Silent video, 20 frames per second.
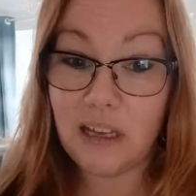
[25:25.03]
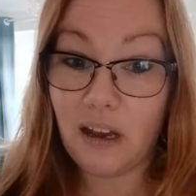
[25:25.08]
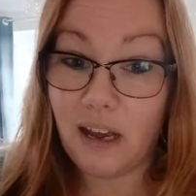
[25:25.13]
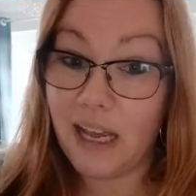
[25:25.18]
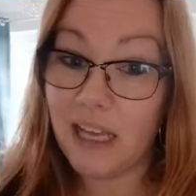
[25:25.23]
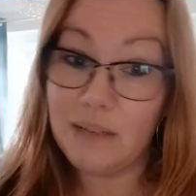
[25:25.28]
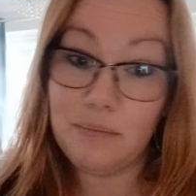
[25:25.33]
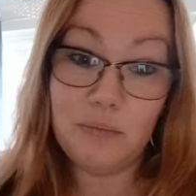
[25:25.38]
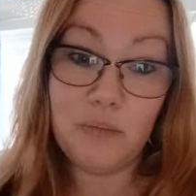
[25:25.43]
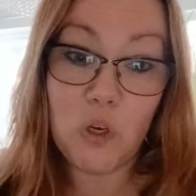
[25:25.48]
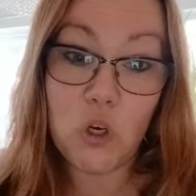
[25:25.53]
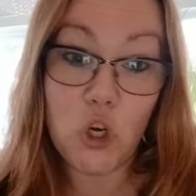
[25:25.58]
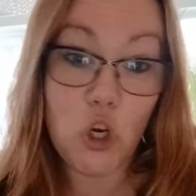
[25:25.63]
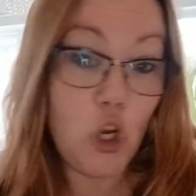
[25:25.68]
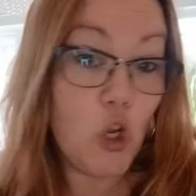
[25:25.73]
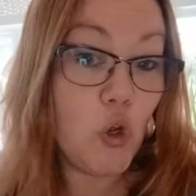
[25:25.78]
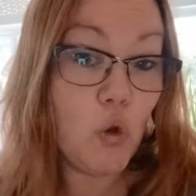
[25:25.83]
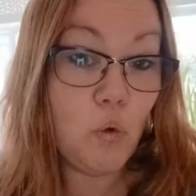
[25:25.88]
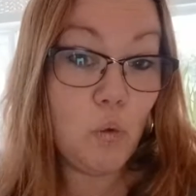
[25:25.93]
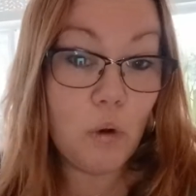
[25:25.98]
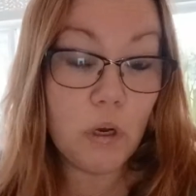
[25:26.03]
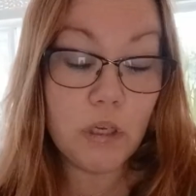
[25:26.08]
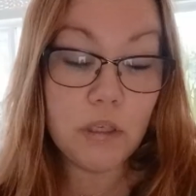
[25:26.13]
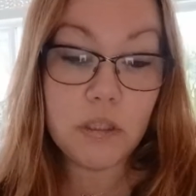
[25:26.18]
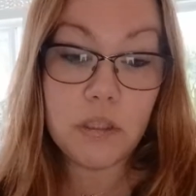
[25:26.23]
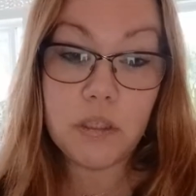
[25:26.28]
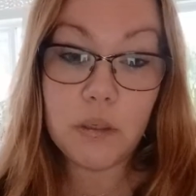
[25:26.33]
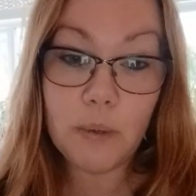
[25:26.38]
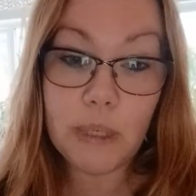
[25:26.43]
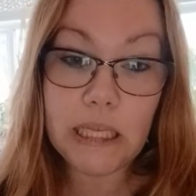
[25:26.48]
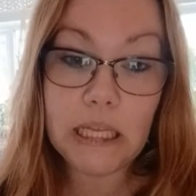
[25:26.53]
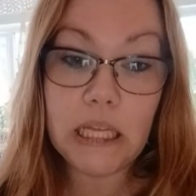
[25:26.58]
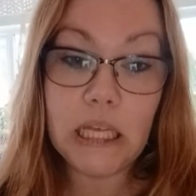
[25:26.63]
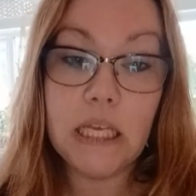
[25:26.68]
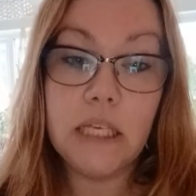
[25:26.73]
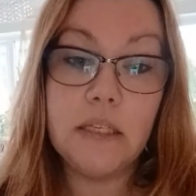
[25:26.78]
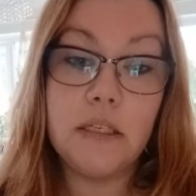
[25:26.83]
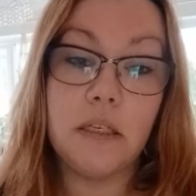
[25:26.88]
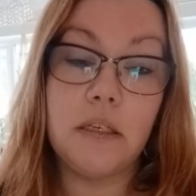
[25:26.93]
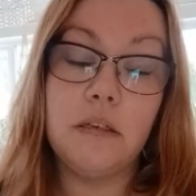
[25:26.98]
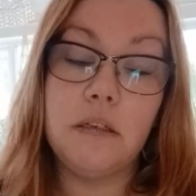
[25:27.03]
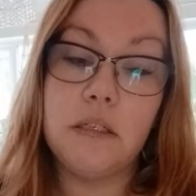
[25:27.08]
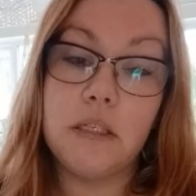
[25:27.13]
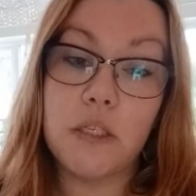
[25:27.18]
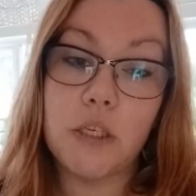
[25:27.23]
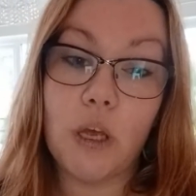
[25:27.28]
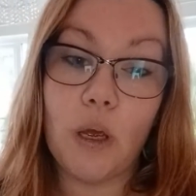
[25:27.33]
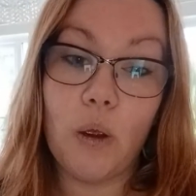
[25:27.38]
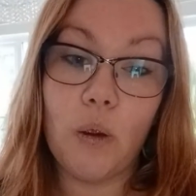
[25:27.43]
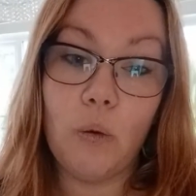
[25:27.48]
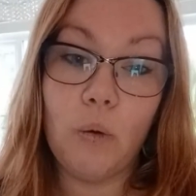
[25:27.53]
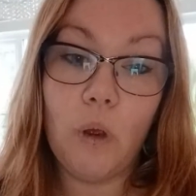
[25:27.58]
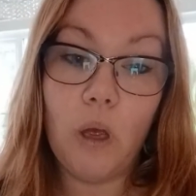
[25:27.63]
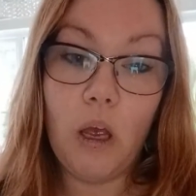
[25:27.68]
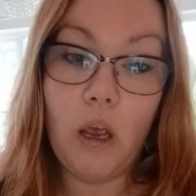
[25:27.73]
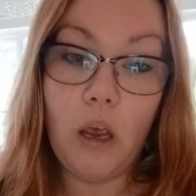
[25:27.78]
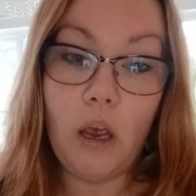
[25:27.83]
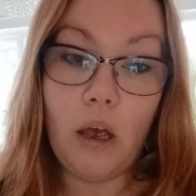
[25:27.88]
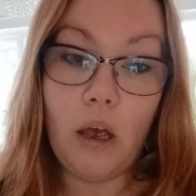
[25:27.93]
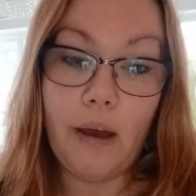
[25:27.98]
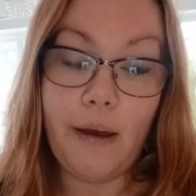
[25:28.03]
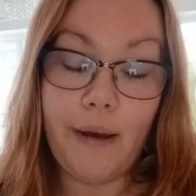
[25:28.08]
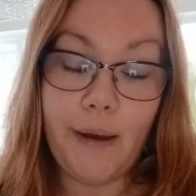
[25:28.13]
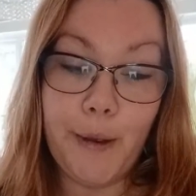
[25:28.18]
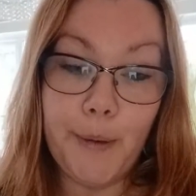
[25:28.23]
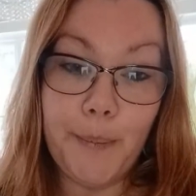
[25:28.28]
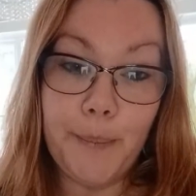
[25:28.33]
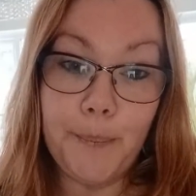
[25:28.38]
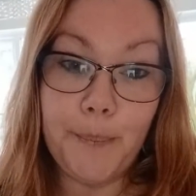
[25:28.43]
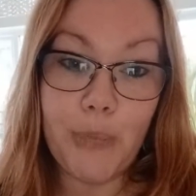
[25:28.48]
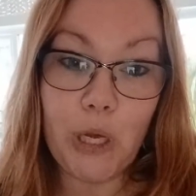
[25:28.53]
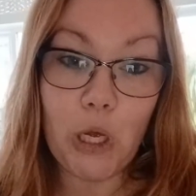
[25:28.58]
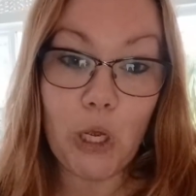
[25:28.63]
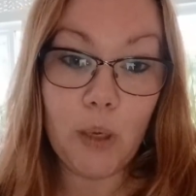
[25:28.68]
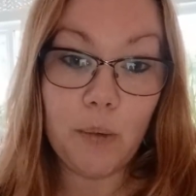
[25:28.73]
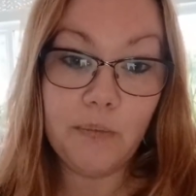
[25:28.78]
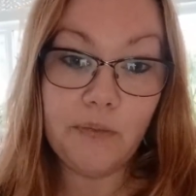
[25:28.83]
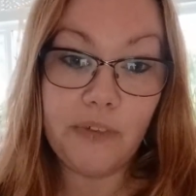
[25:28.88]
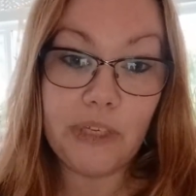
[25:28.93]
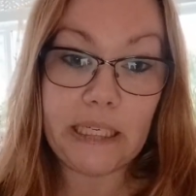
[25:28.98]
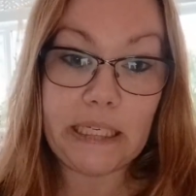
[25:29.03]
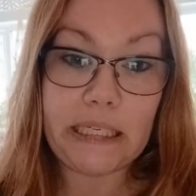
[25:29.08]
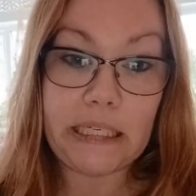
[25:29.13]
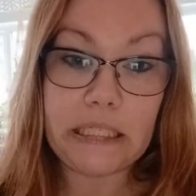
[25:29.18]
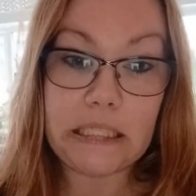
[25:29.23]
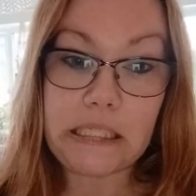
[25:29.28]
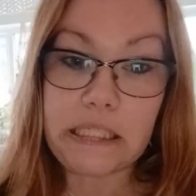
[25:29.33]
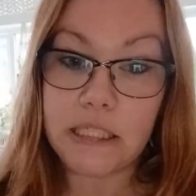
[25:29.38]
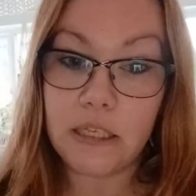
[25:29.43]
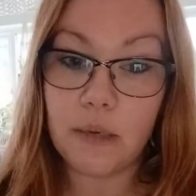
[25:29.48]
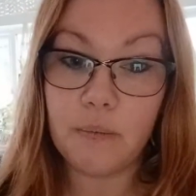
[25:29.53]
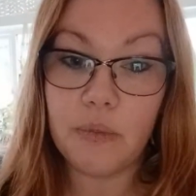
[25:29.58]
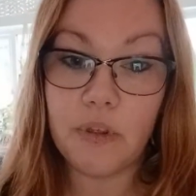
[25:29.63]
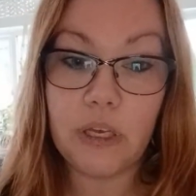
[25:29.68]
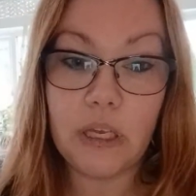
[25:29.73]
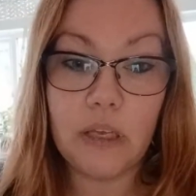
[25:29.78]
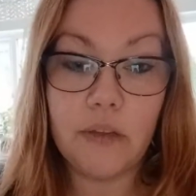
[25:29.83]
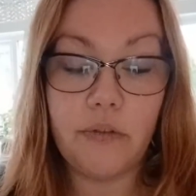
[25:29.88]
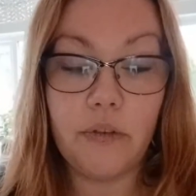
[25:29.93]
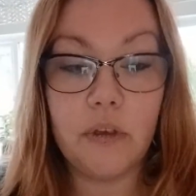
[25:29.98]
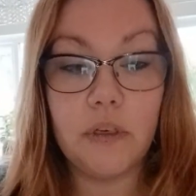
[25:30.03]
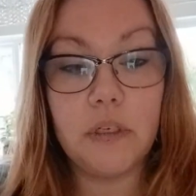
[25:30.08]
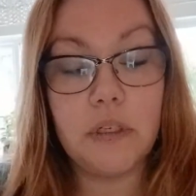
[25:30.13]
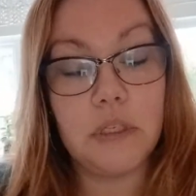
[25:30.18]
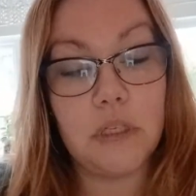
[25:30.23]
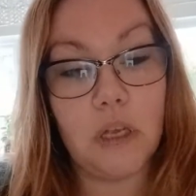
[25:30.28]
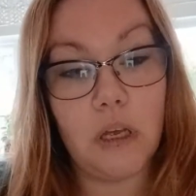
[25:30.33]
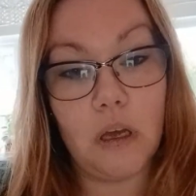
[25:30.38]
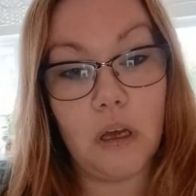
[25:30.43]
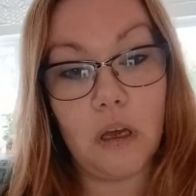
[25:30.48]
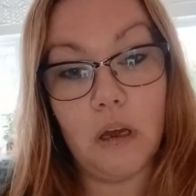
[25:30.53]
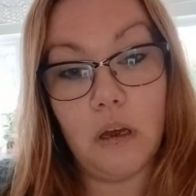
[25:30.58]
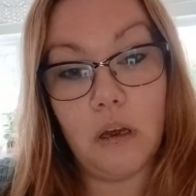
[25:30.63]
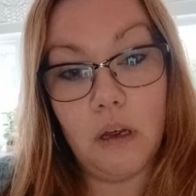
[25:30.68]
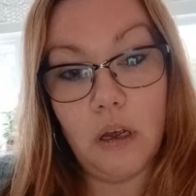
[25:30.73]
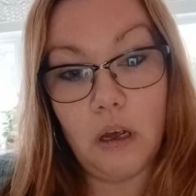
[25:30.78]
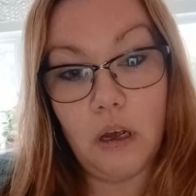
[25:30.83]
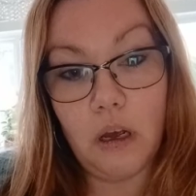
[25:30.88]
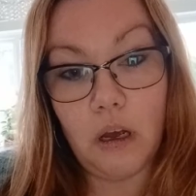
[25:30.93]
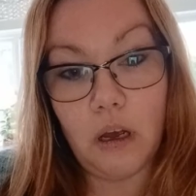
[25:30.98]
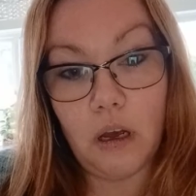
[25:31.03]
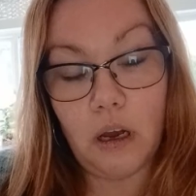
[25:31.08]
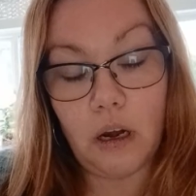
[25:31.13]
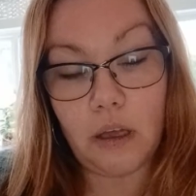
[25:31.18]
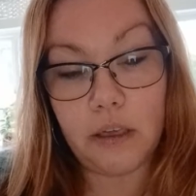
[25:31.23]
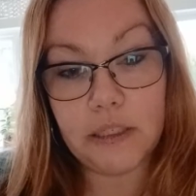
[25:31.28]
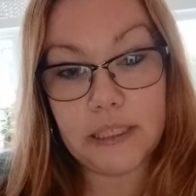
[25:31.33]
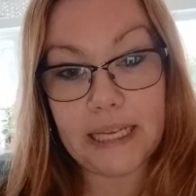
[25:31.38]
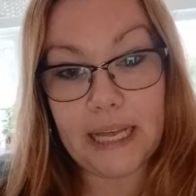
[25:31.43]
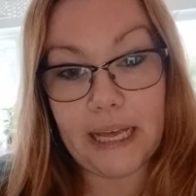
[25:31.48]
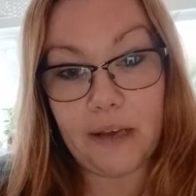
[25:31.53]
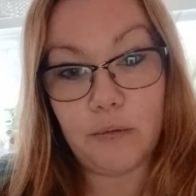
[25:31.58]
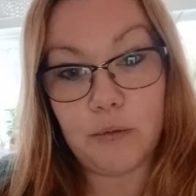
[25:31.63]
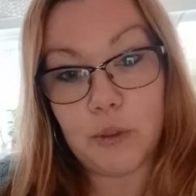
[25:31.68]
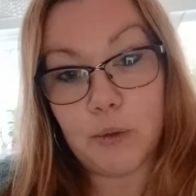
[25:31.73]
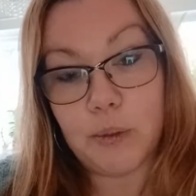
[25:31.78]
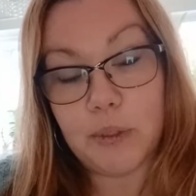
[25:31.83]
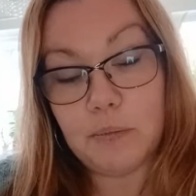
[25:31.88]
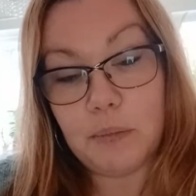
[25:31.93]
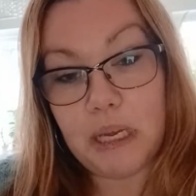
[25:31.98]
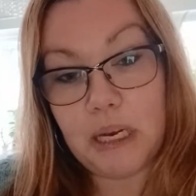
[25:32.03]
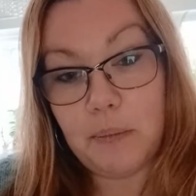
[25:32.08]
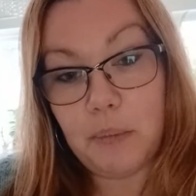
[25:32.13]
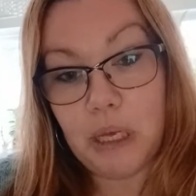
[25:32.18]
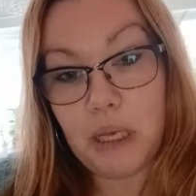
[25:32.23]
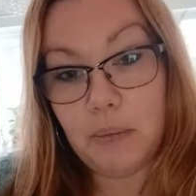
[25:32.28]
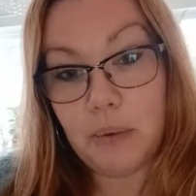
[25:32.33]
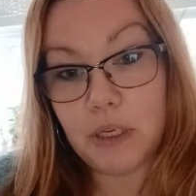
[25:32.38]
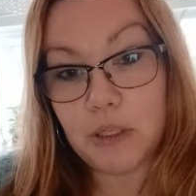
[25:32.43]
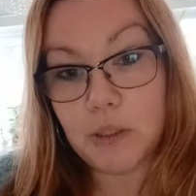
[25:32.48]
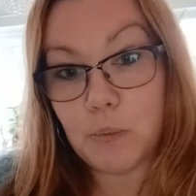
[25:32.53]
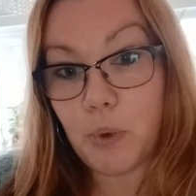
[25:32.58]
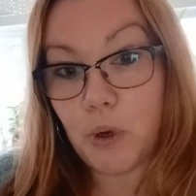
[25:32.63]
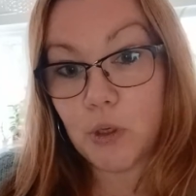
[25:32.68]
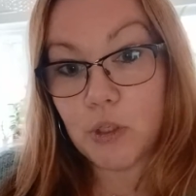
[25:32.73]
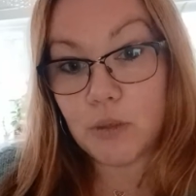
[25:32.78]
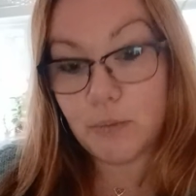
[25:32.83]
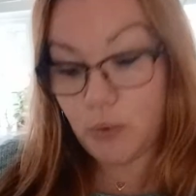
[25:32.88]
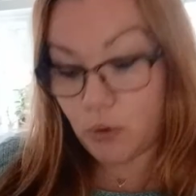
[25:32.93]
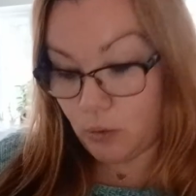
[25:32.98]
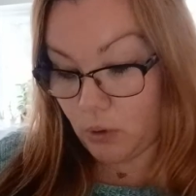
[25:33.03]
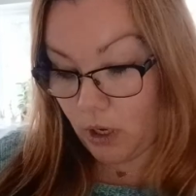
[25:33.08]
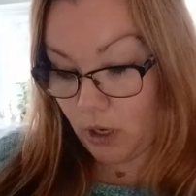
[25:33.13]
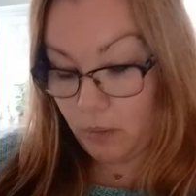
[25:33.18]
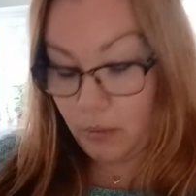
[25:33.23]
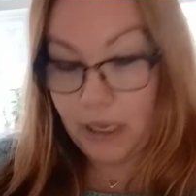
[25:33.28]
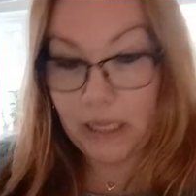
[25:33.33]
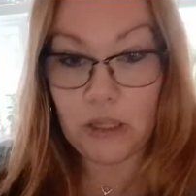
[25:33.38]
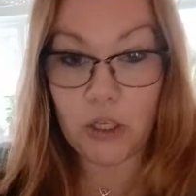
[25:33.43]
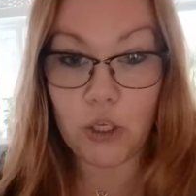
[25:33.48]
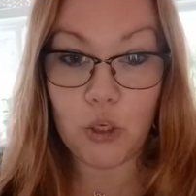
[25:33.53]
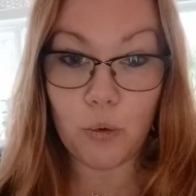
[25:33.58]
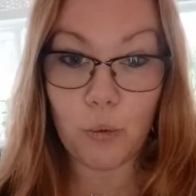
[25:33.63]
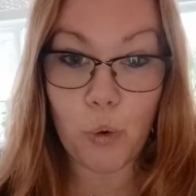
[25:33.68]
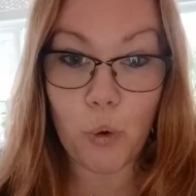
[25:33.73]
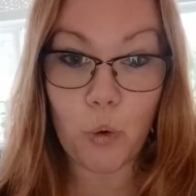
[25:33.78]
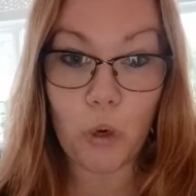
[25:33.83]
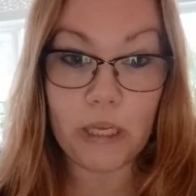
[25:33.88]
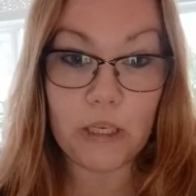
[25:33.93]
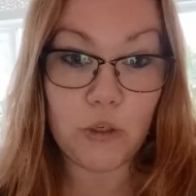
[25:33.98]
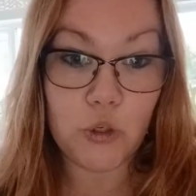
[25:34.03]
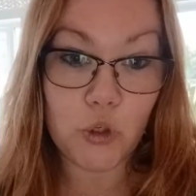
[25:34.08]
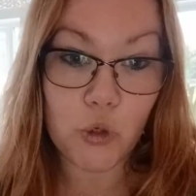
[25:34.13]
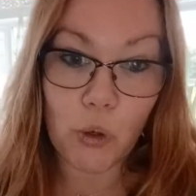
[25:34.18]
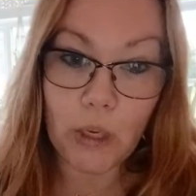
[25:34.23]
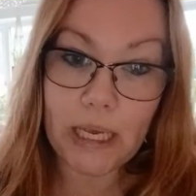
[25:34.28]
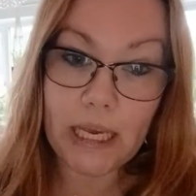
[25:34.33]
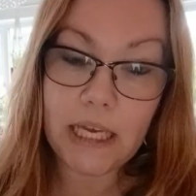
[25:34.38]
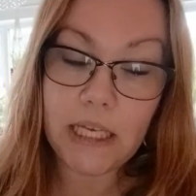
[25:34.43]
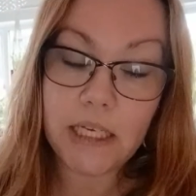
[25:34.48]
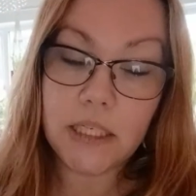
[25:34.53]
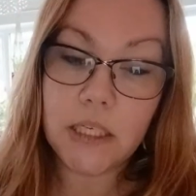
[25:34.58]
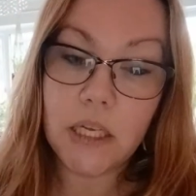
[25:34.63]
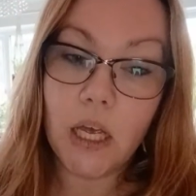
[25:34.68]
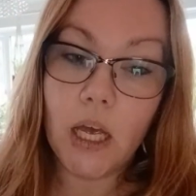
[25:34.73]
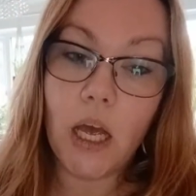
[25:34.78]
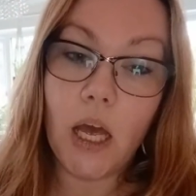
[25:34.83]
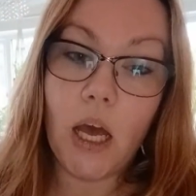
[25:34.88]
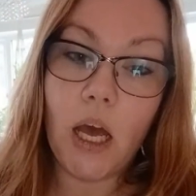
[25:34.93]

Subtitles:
I am new at doing this, and so hopefully something that I like to get out to as many people as possible, hoping that you all enjoy it.